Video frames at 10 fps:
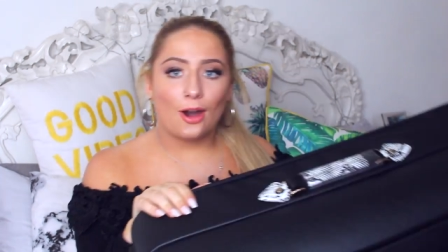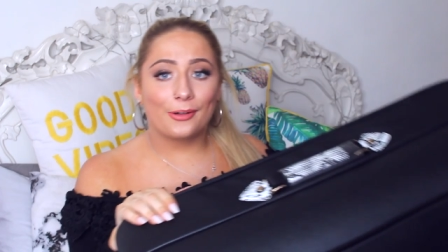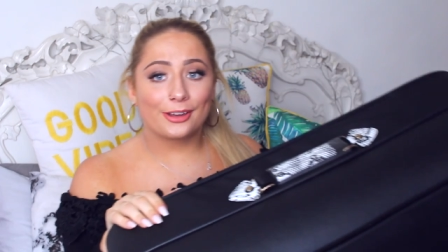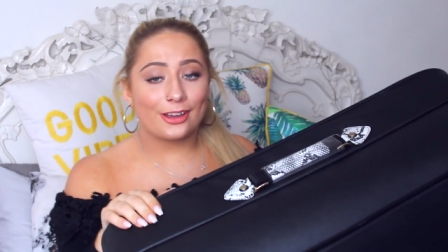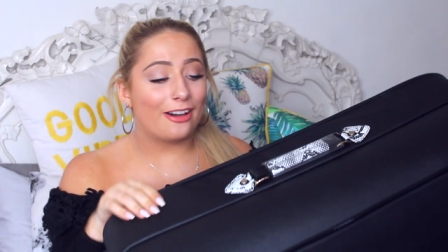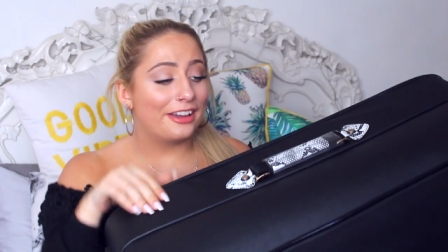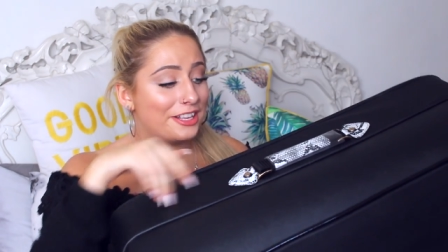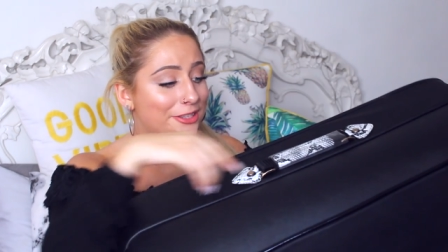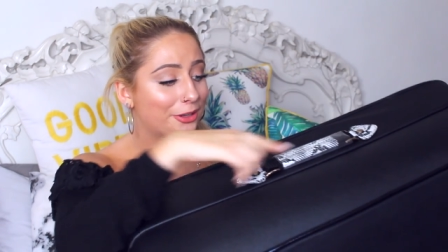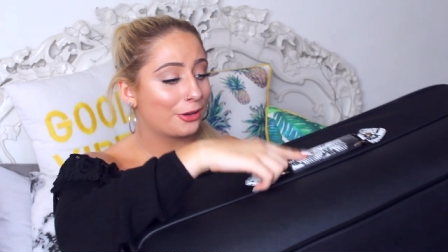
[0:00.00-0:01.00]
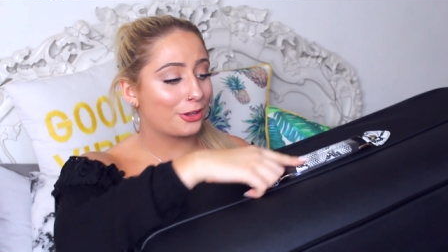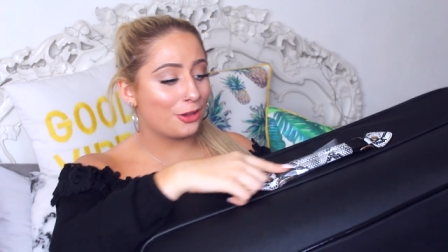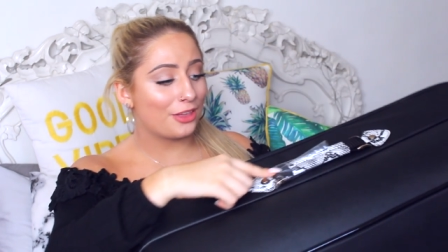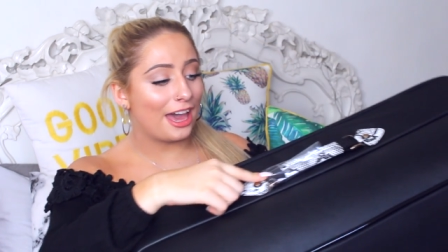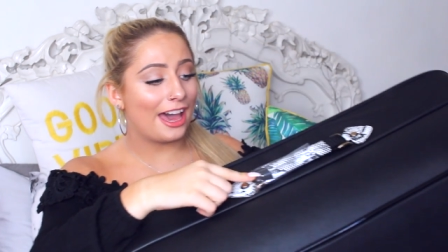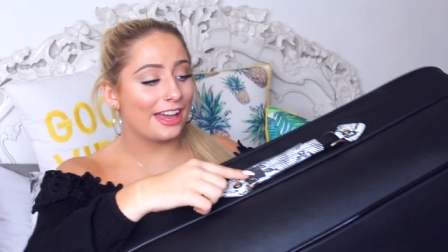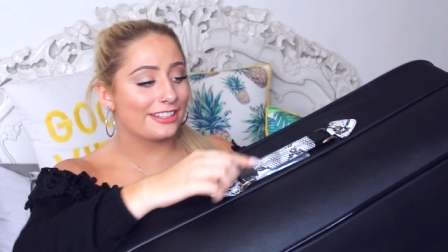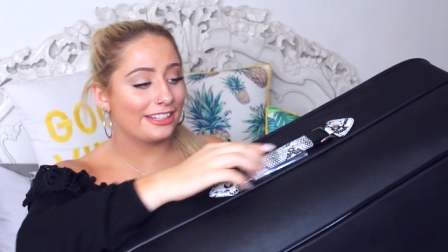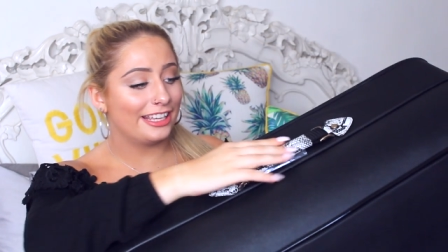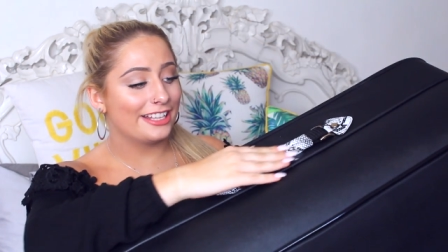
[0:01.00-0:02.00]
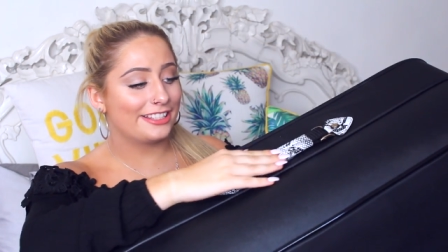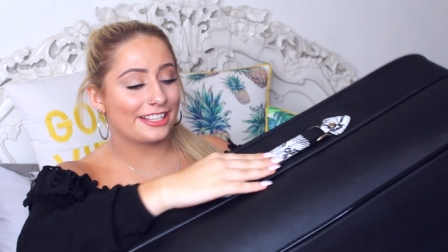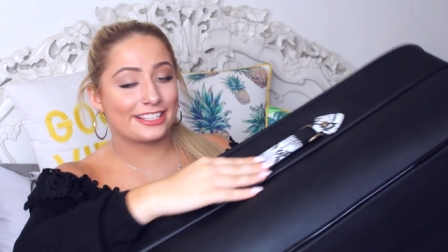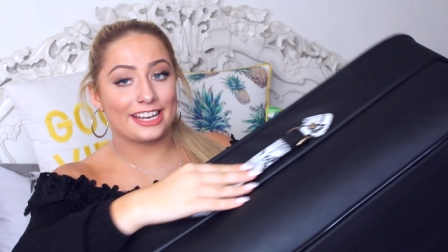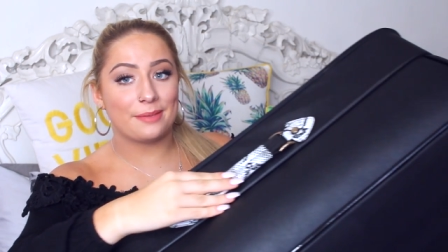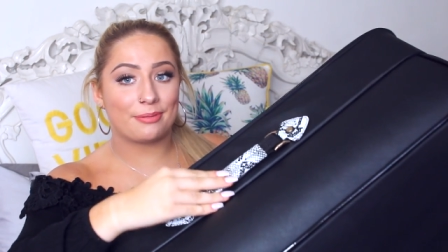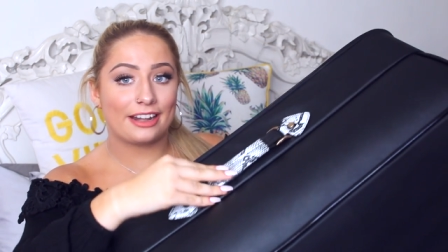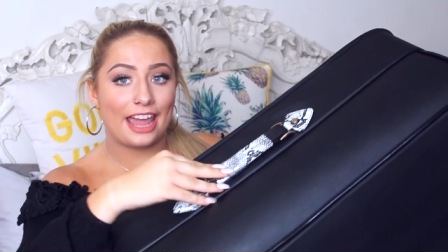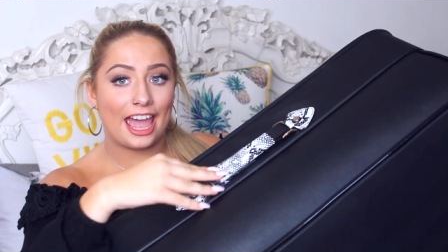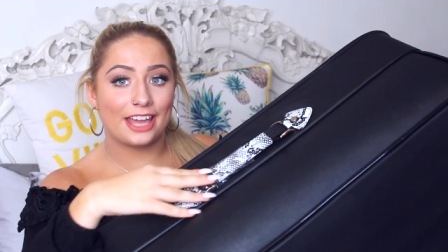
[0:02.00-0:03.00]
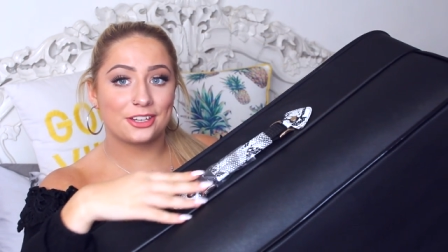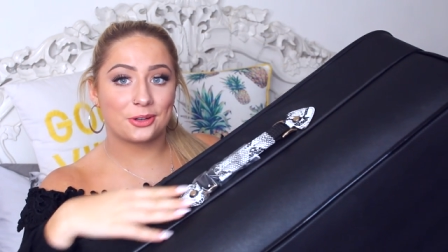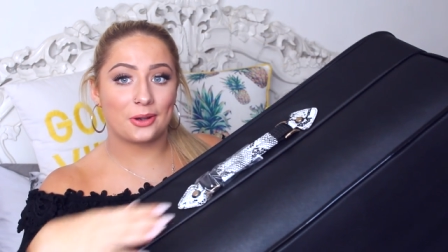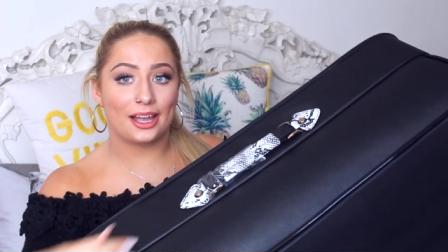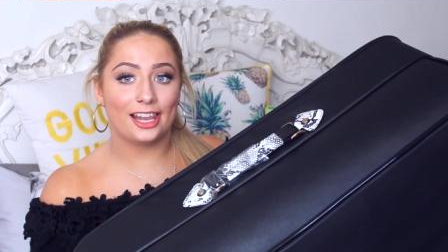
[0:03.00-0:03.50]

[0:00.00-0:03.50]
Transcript: Oh, and guys, look how cute the handle is, this snake print handle.